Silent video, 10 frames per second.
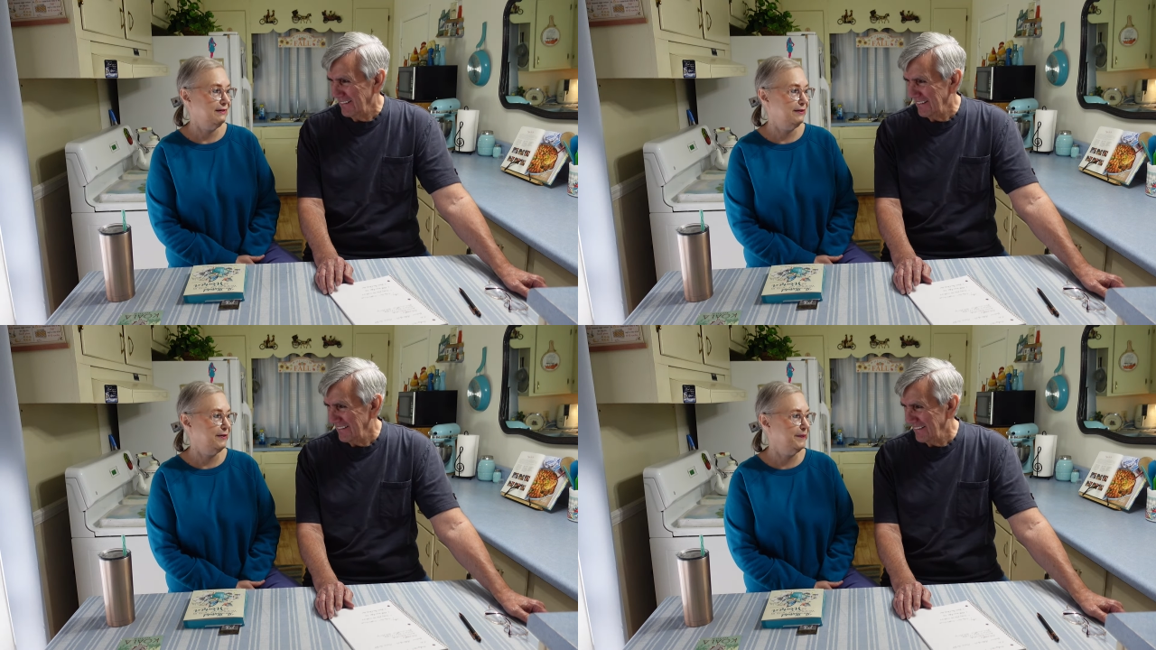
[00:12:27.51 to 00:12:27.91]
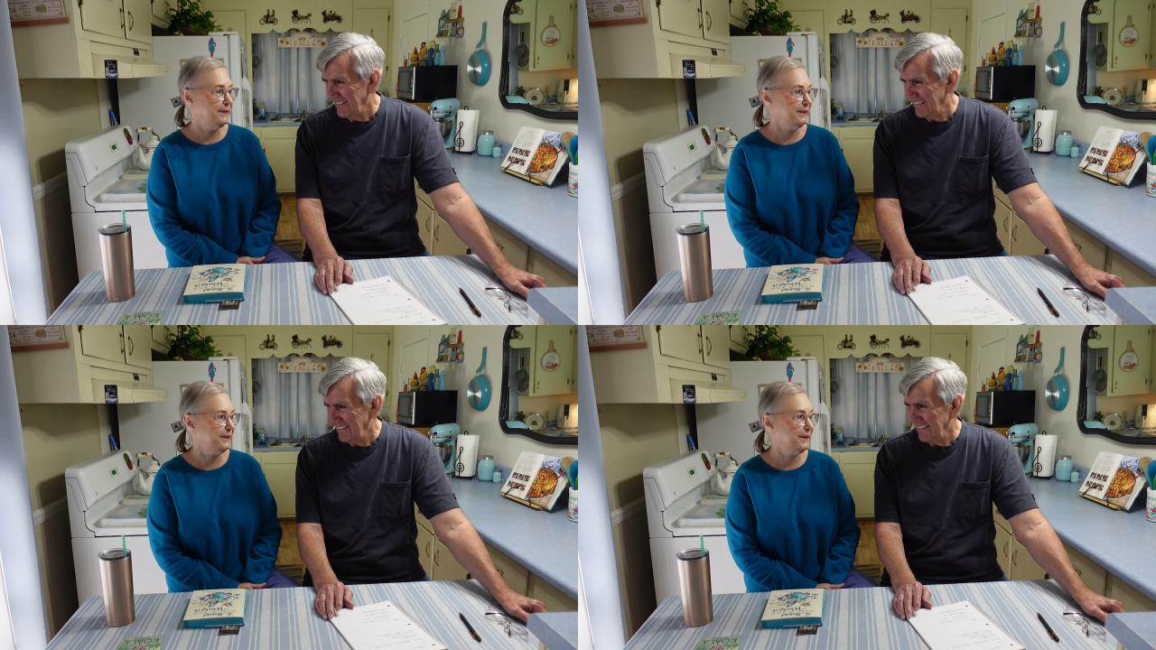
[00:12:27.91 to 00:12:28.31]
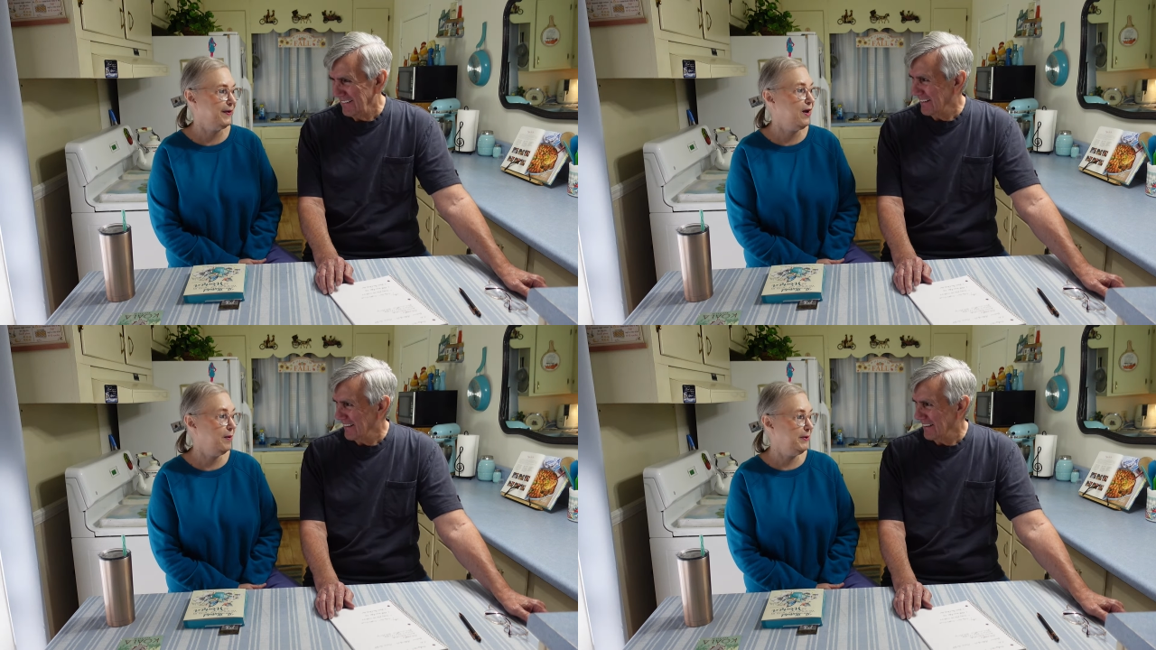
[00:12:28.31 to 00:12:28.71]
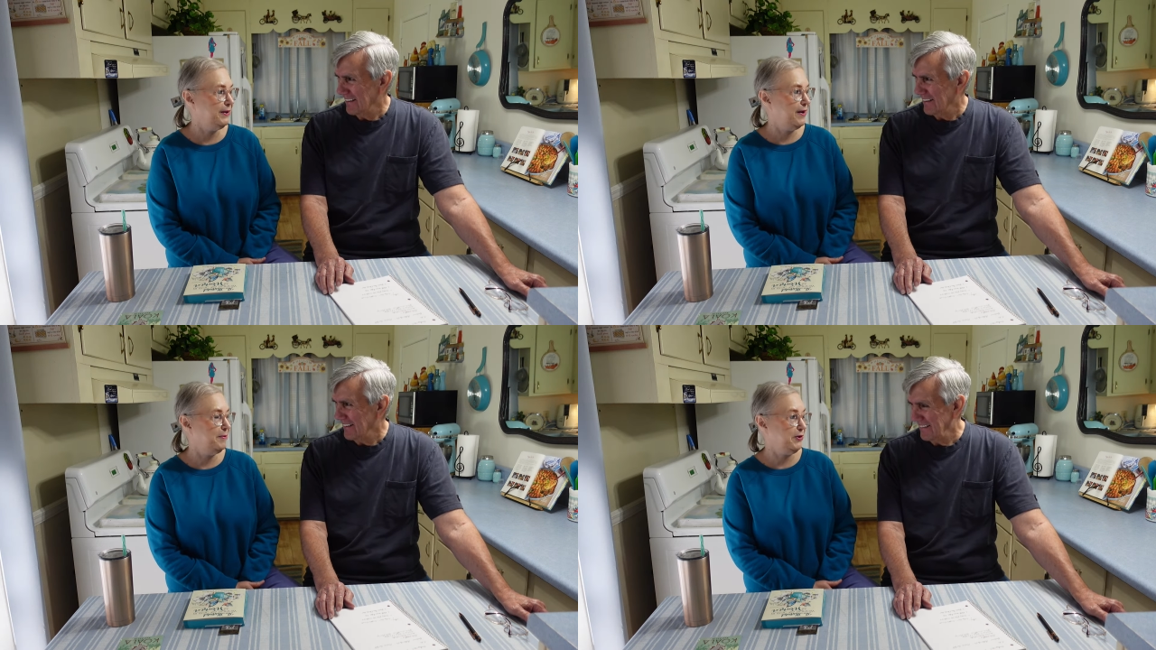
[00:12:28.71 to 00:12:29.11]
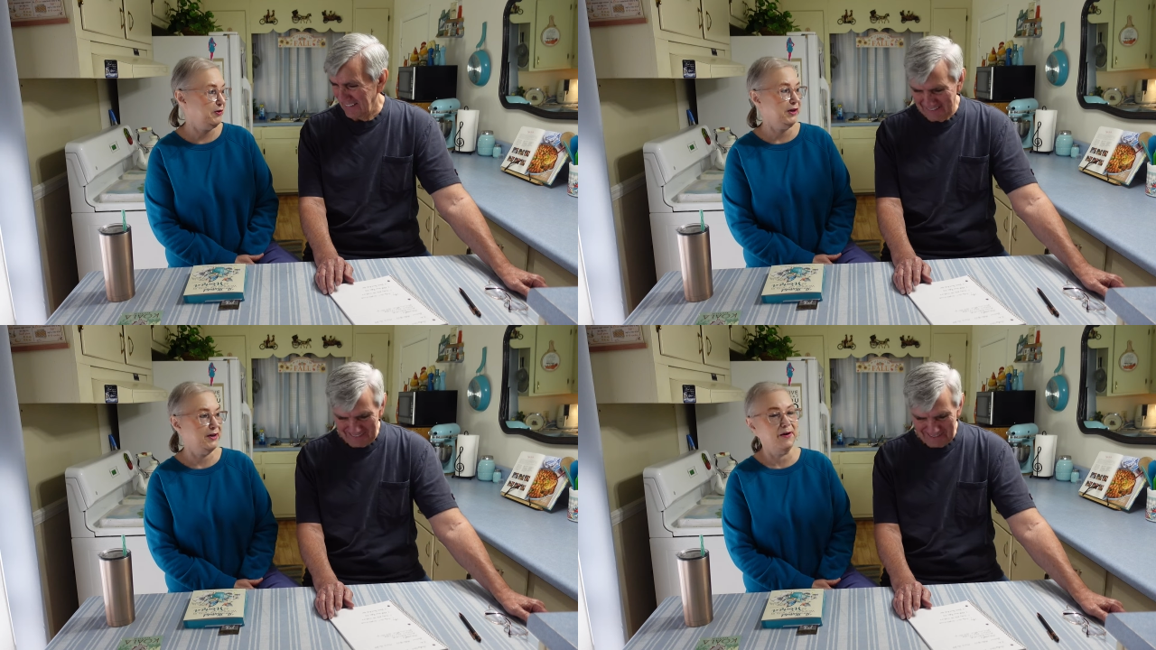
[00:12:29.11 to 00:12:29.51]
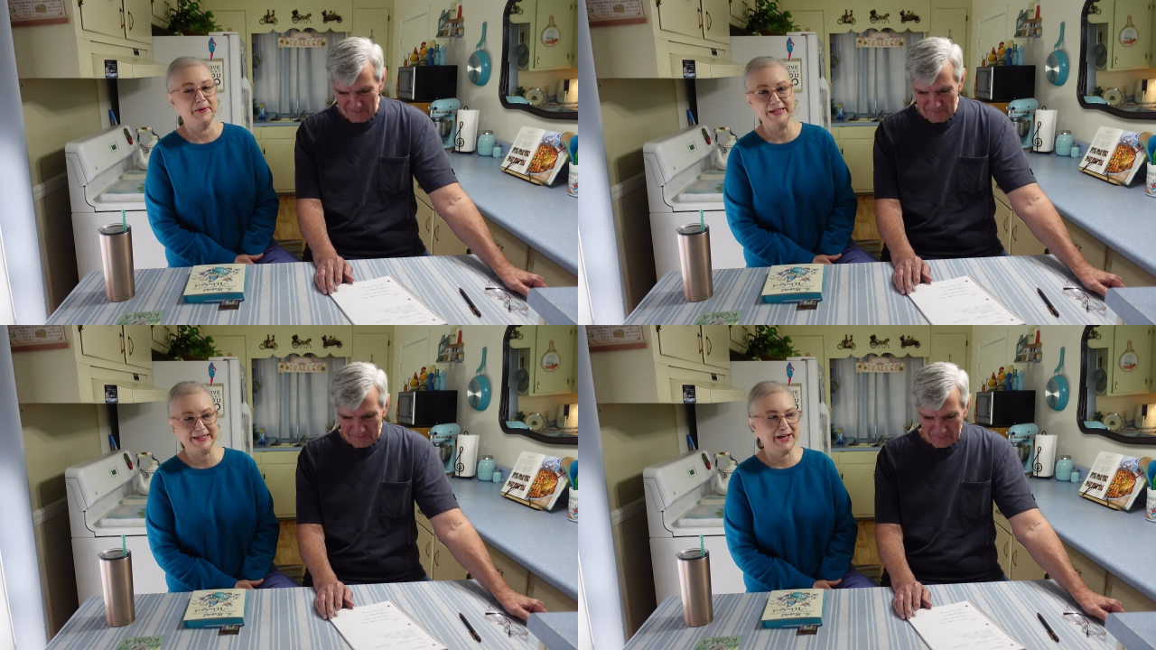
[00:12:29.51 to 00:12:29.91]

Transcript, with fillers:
Speaker 1: um, Hobby Lobby, you can always